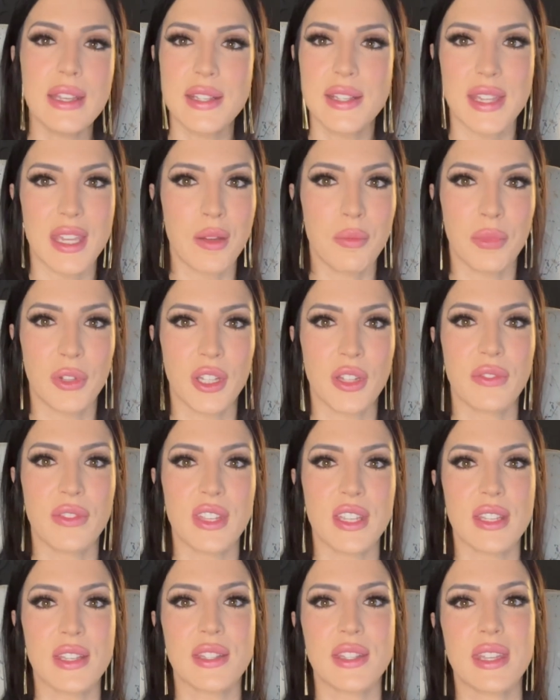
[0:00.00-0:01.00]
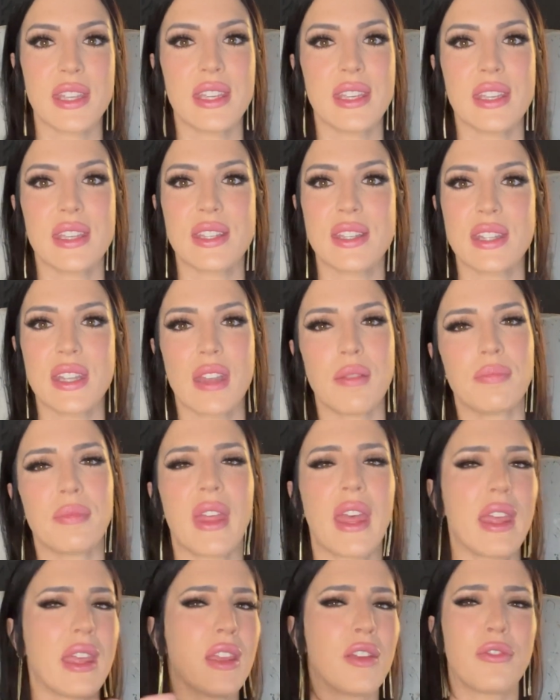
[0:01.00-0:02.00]
example of this is
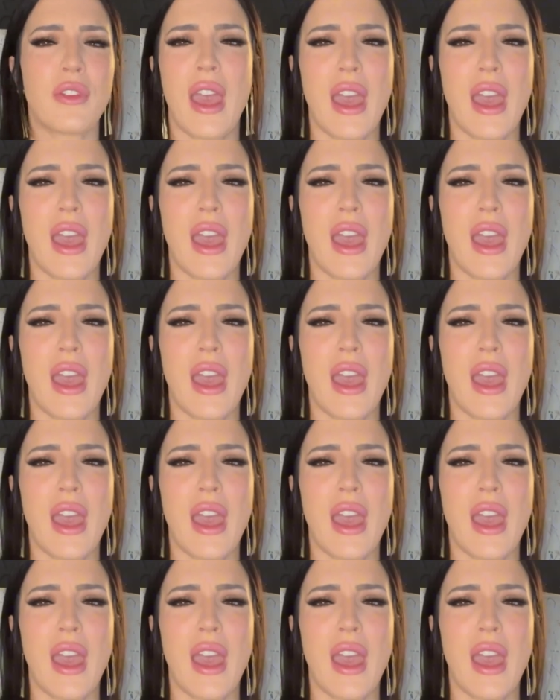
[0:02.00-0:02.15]
if